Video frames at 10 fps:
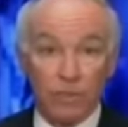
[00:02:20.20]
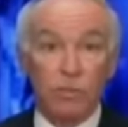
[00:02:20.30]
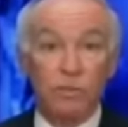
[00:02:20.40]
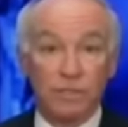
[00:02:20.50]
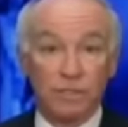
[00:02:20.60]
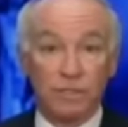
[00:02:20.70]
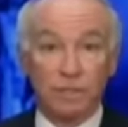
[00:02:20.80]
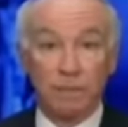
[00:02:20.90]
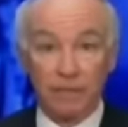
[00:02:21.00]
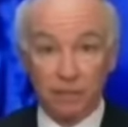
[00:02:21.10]
resources
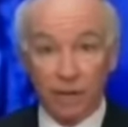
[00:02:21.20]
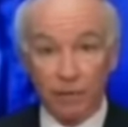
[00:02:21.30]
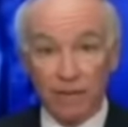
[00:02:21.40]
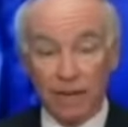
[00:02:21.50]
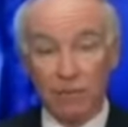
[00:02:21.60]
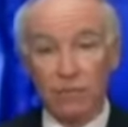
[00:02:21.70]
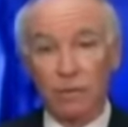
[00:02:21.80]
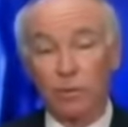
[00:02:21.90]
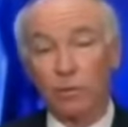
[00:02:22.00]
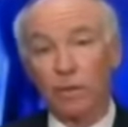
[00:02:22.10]
into mental health
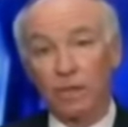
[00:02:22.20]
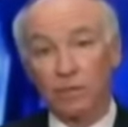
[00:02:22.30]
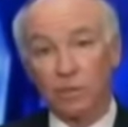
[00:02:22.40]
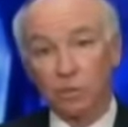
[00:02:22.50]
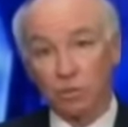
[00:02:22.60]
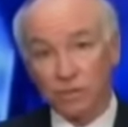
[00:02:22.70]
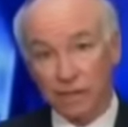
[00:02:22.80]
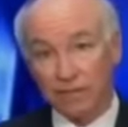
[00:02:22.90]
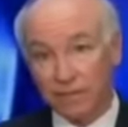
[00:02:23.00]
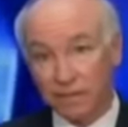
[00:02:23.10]
counseling. We're looking at school
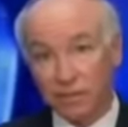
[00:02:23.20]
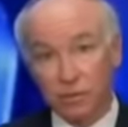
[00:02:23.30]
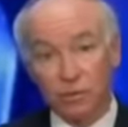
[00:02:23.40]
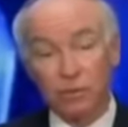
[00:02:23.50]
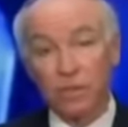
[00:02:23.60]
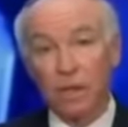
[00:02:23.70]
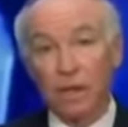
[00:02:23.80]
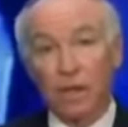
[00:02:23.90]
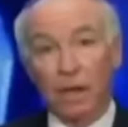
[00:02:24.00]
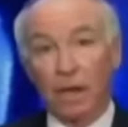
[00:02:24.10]
safety issues,
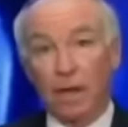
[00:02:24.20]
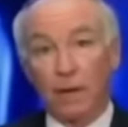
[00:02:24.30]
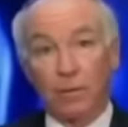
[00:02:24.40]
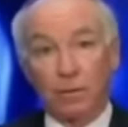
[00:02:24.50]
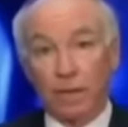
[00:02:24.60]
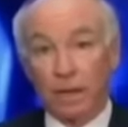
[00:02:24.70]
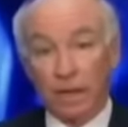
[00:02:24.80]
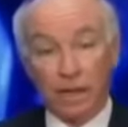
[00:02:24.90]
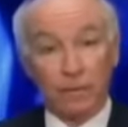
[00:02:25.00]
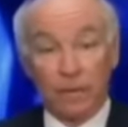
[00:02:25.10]

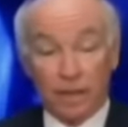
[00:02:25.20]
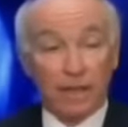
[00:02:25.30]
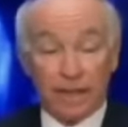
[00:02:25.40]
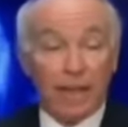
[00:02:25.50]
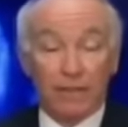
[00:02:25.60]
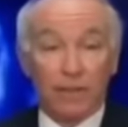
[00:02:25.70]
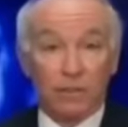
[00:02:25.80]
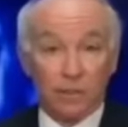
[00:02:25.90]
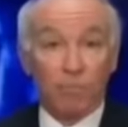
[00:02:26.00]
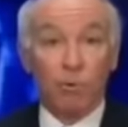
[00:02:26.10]
and again,
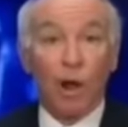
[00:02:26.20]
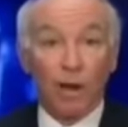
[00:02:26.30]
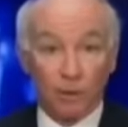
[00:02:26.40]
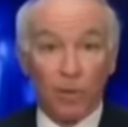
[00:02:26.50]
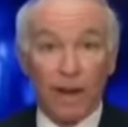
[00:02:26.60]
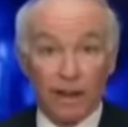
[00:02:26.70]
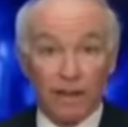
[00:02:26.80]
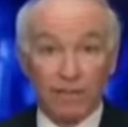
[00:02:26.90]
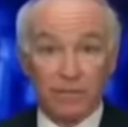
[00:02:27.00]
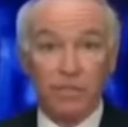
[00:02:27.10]
there's a broad
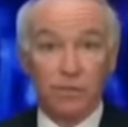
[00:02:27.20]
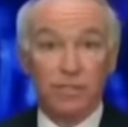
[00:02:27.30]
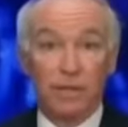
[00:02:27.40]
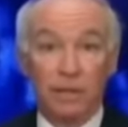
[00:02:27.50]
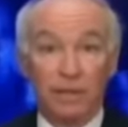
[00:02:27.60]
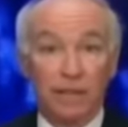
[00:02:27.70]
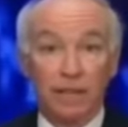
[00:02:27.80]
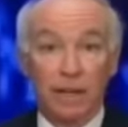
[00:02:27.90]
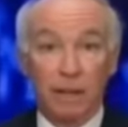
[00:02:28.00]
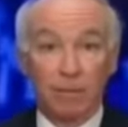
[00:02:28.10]
array of issues here
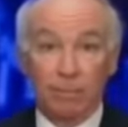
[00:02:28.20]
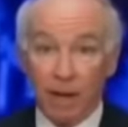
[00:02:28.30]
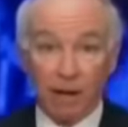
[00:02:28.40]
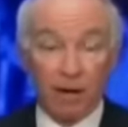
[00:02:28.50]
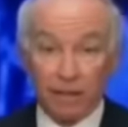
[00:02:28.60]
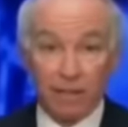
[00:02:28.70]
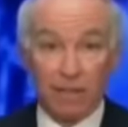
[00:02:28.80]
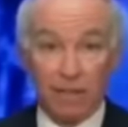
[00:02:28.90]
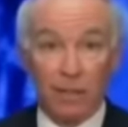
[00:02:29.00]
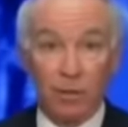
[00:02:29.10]
that the mayor, I
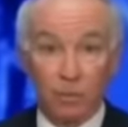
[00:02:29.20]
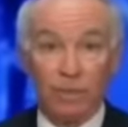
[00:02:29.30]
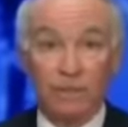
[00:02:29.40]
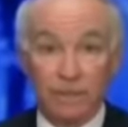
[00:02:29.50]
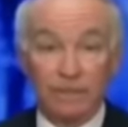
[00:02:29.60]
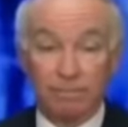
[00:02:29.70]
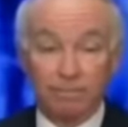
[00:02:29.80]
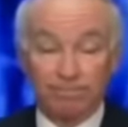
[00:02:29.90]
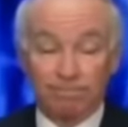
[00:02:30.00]
think, really